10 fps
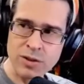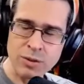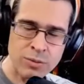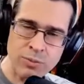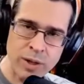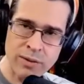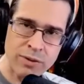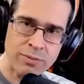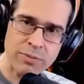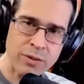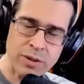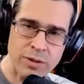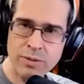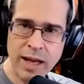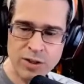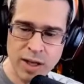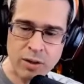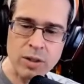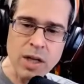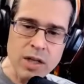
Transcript: do whatever you can do in that channel.